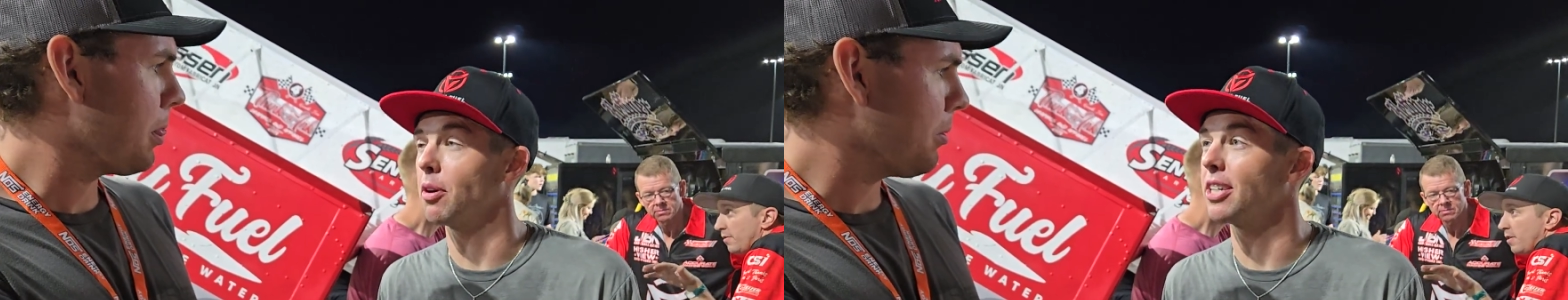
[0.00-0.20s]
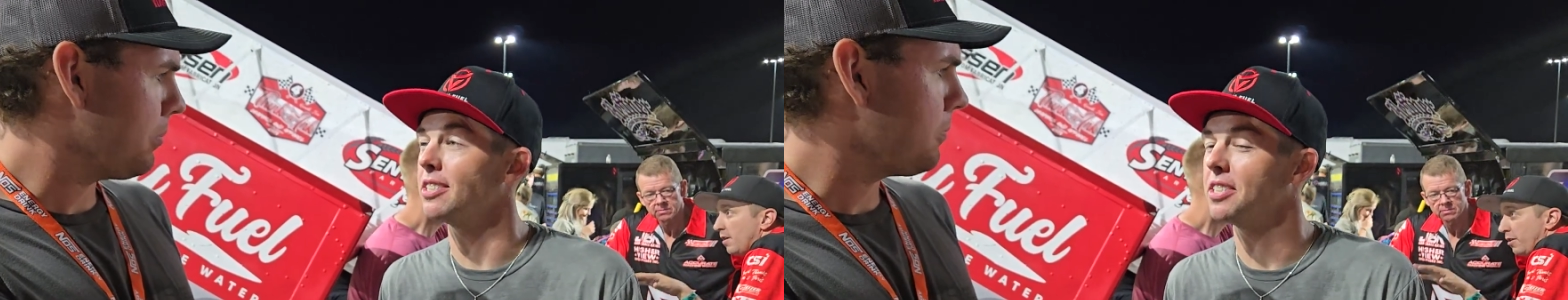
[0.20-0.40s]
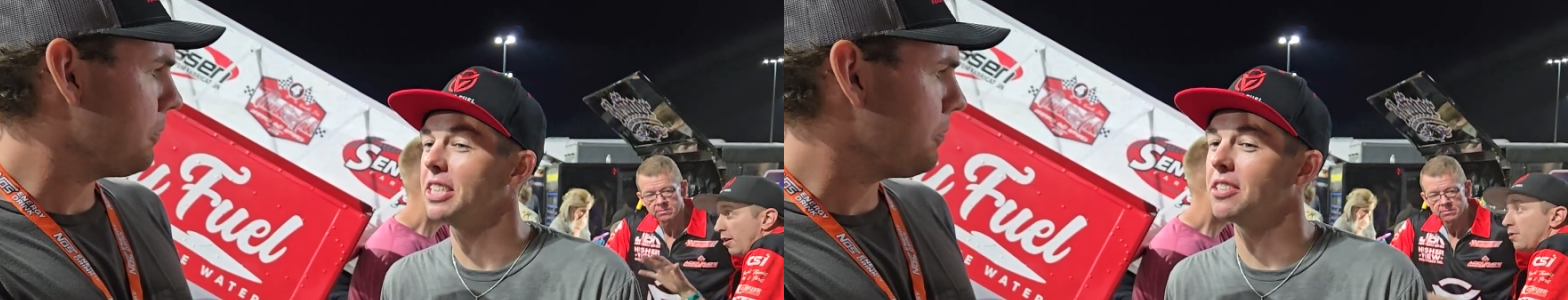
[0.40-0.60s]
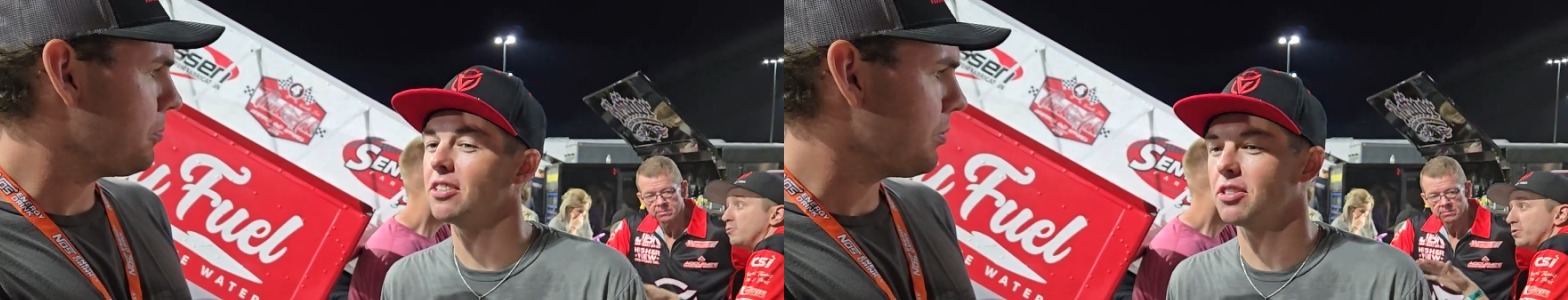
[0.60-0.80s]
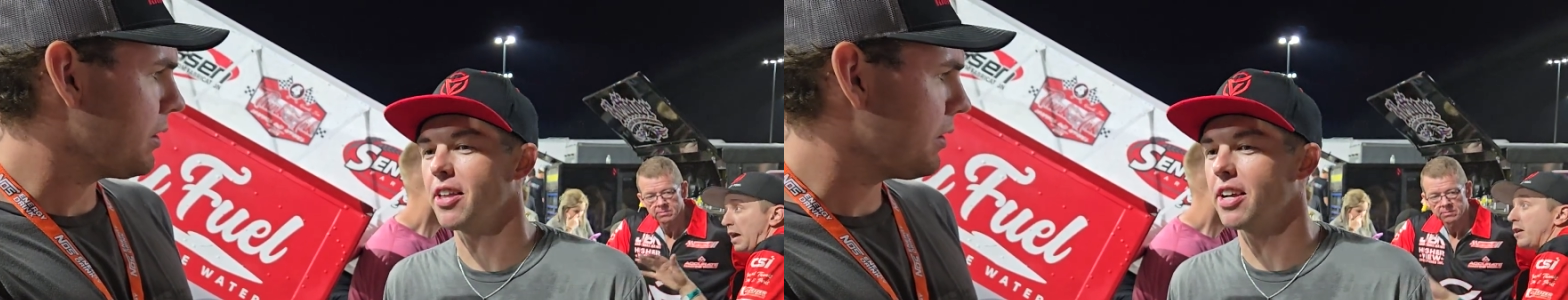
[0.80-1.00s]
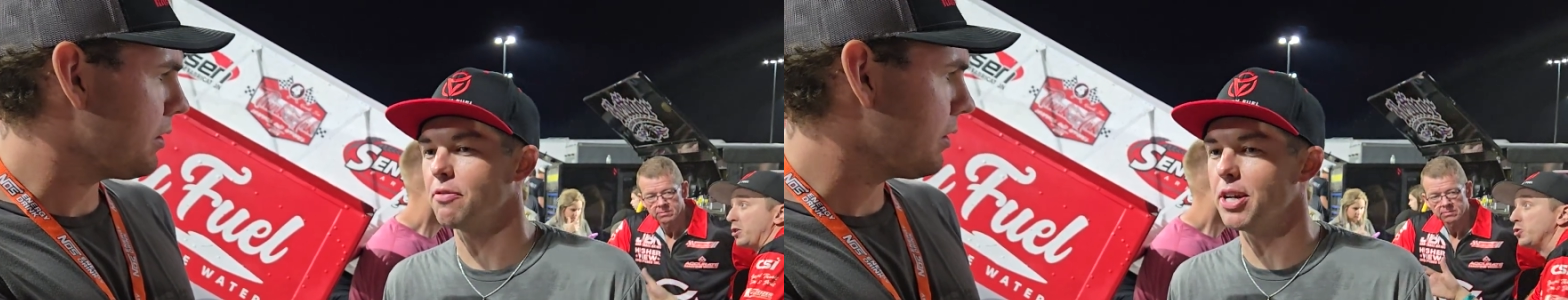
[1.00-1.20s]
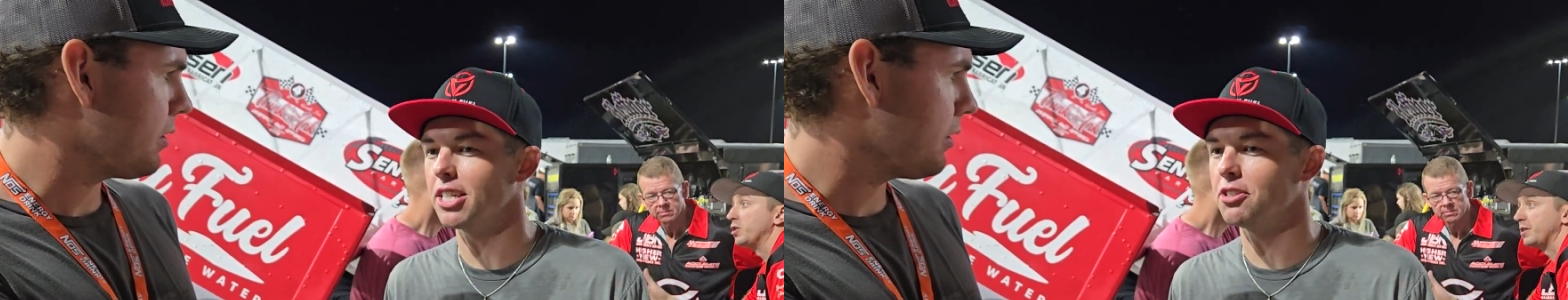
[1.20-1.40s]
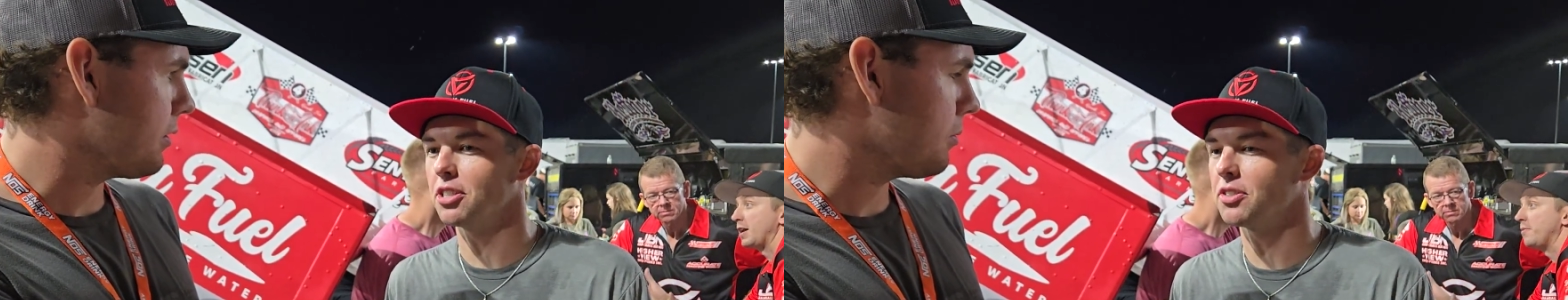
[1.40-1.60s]
Speaker 1: were consistent. So I think if we
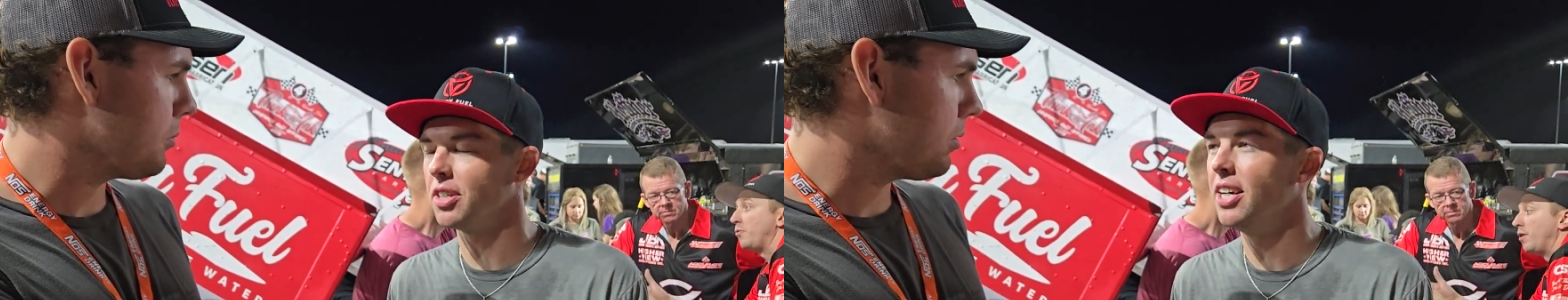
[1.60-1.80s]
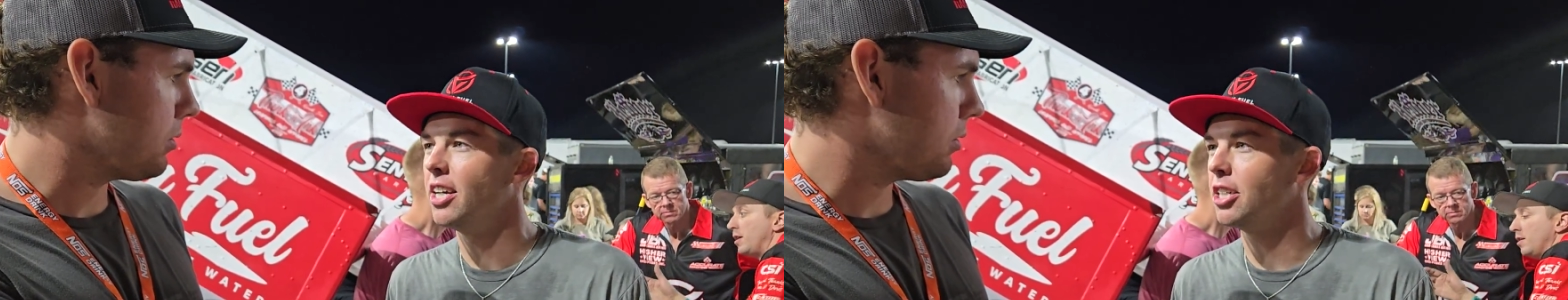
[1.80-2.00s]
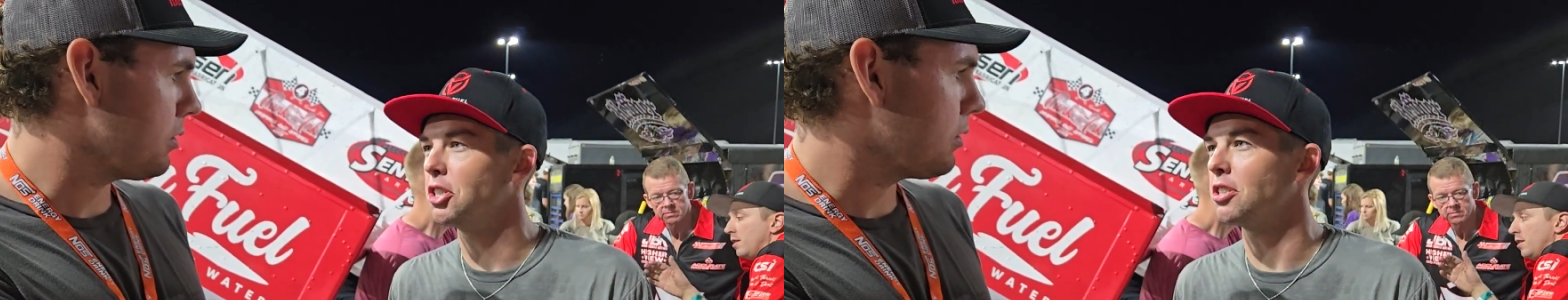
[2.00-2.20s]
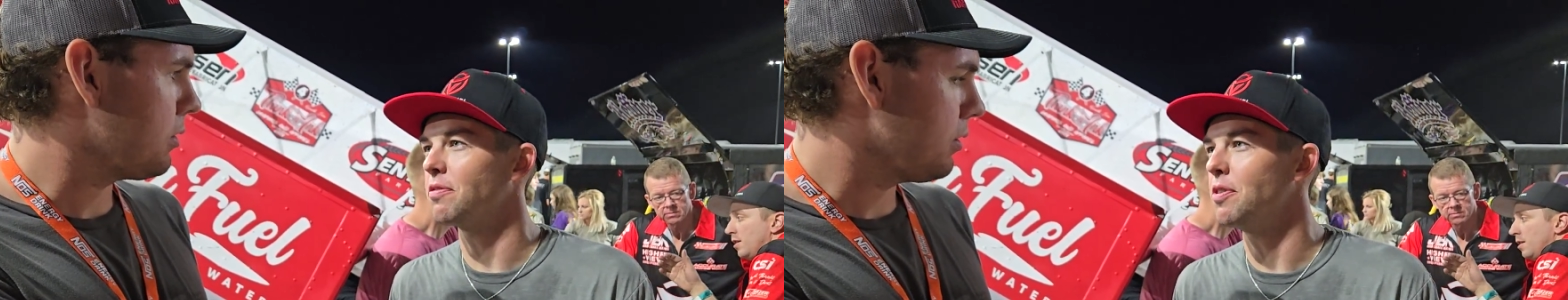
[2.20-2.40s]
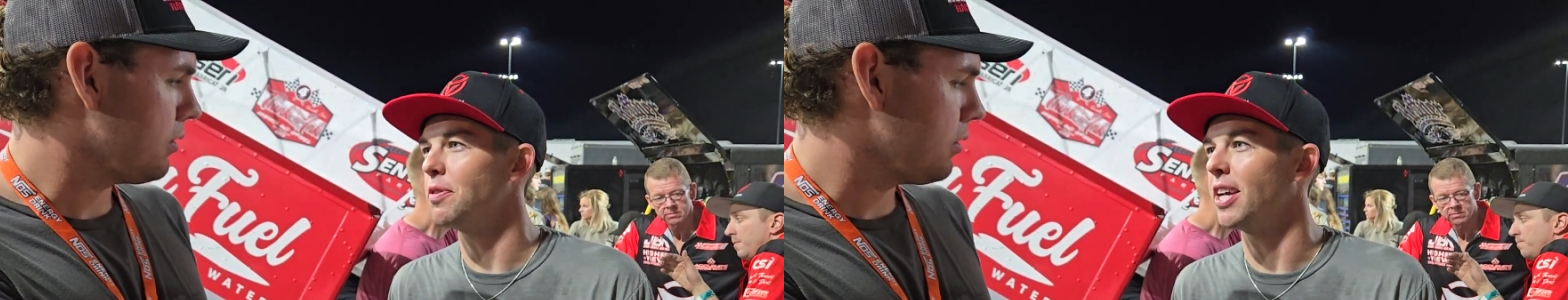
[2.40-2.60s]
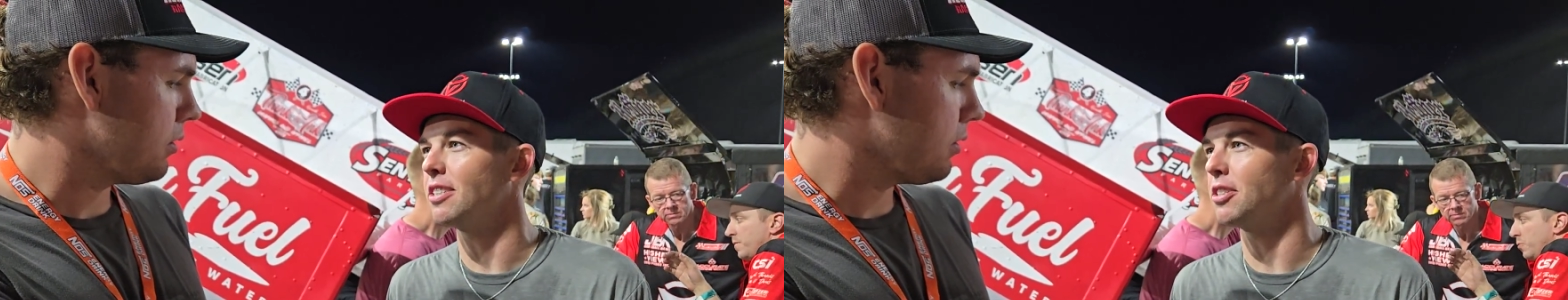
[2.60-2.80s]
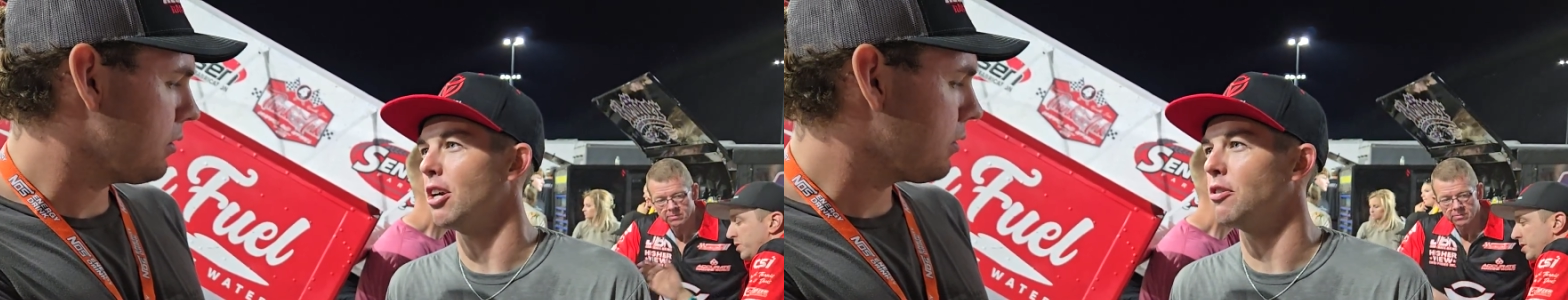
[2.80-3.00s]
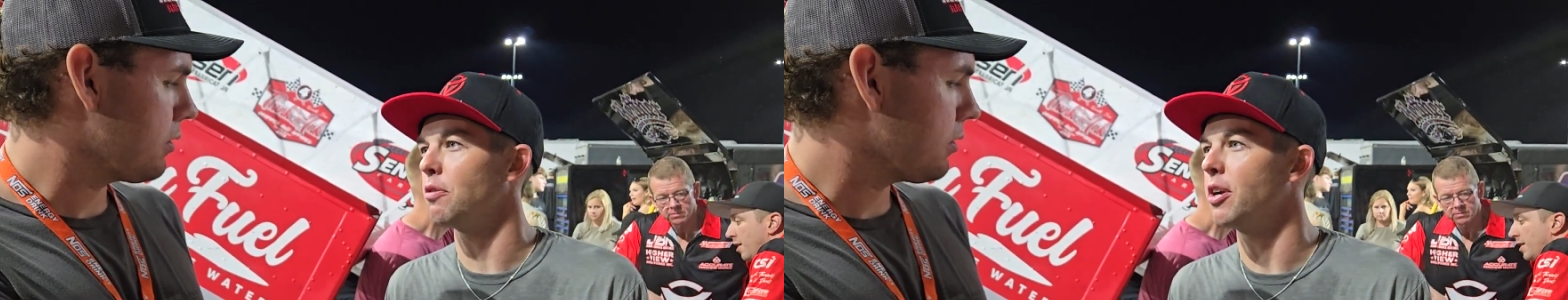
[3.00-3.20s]
can just adjust a few things
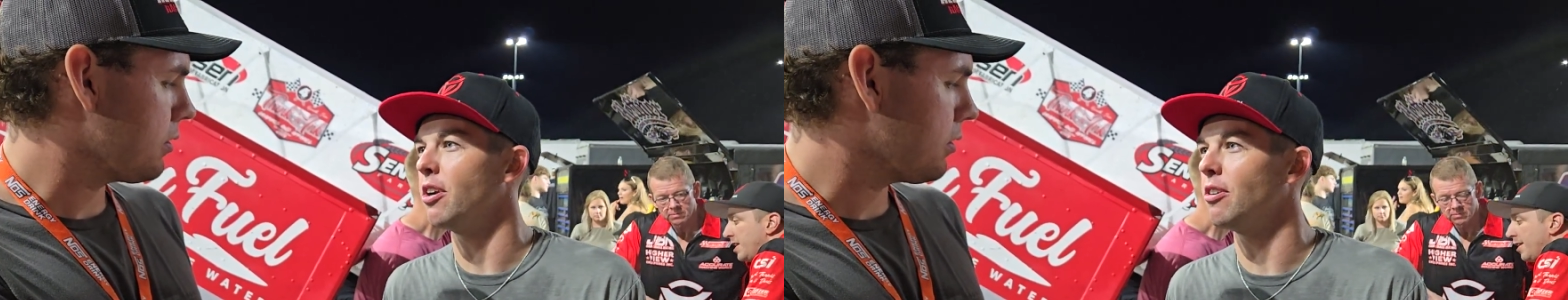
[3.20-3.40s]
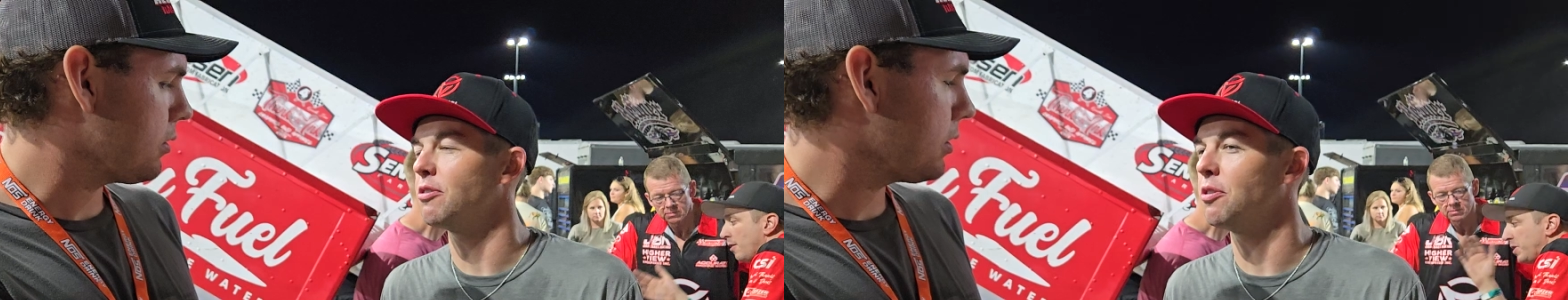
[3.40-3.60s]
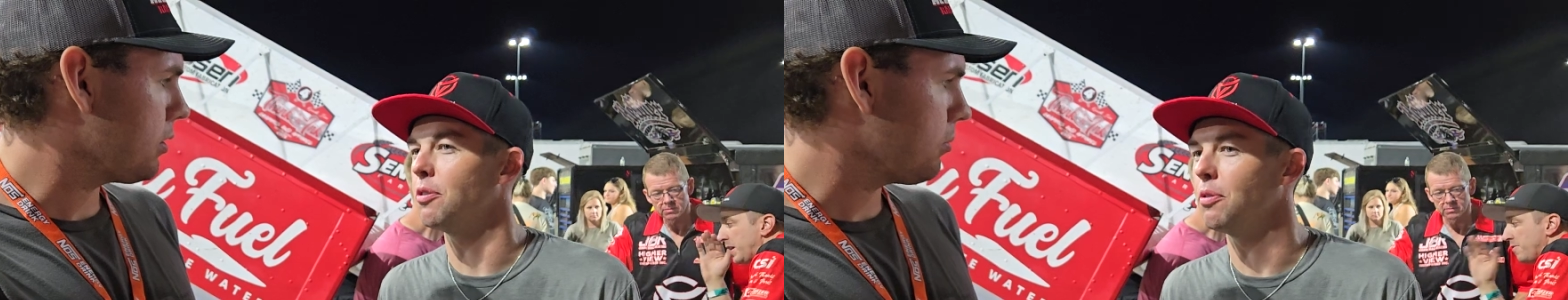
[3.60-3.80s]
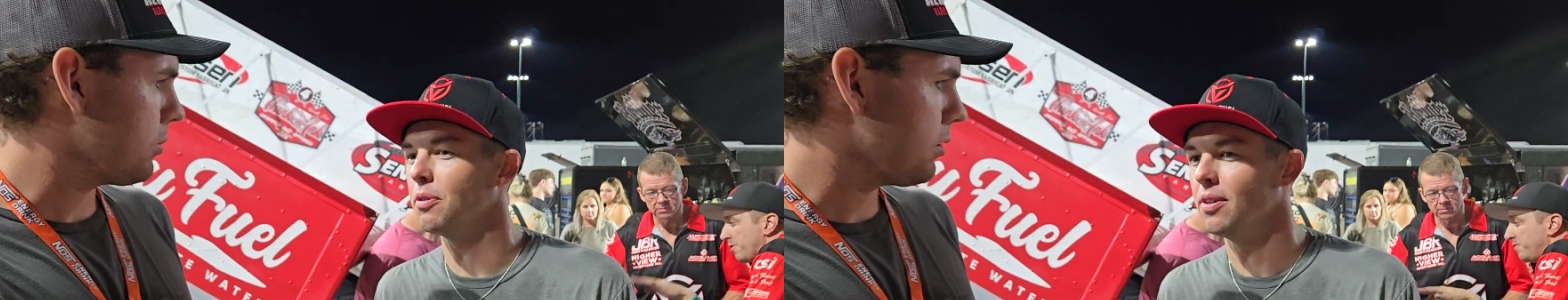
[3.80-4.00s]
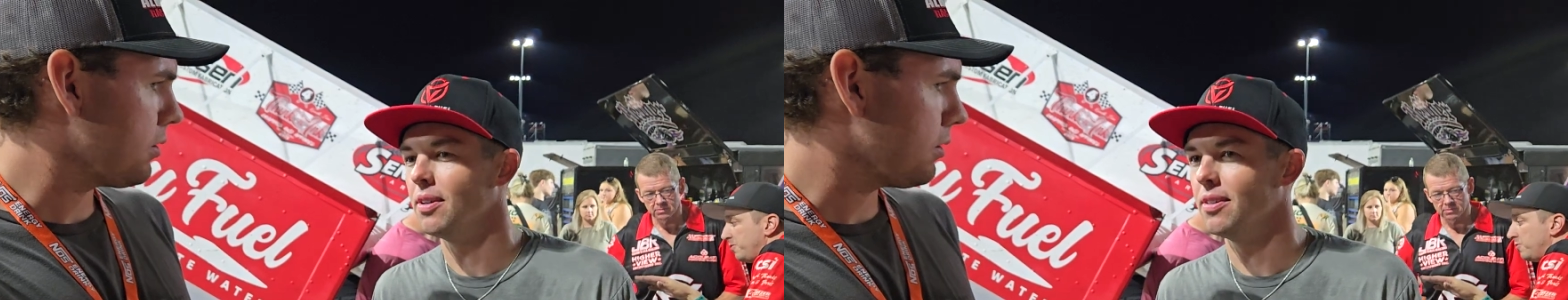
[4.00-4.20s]
there in the rear to